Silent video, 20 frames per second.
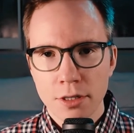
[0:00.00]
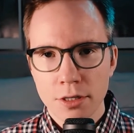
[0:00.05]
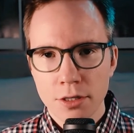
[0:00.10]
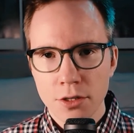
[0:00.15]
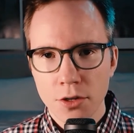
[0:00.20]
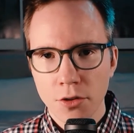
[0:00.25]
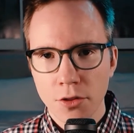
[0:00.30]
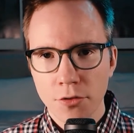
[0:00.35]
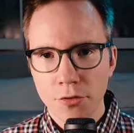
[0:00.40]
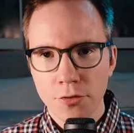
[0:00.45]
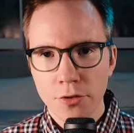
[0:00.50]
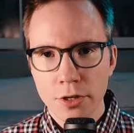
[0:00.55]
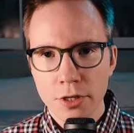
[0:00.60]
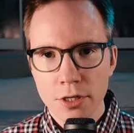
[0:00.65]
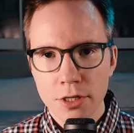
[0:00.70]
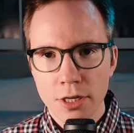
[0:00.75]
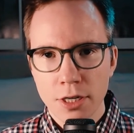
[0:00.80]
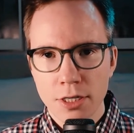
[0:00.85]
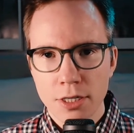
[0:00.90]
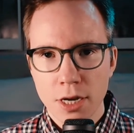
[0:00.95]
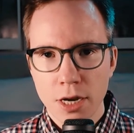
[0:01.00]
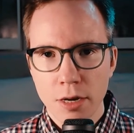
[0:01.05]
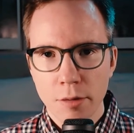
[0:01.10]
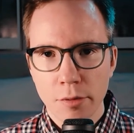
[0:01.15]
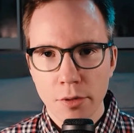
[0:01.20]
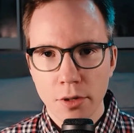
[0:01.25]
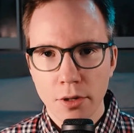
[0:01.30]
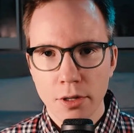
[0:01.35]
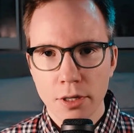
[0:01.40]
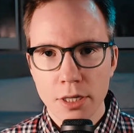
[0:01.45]
So the first
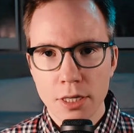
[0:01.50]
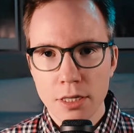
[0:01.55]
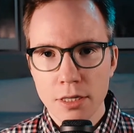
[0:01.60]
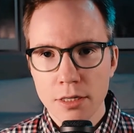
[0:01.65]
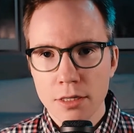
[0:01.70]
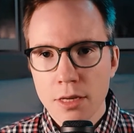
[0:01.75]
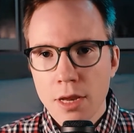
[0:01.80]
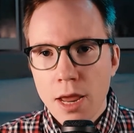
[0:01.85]
example is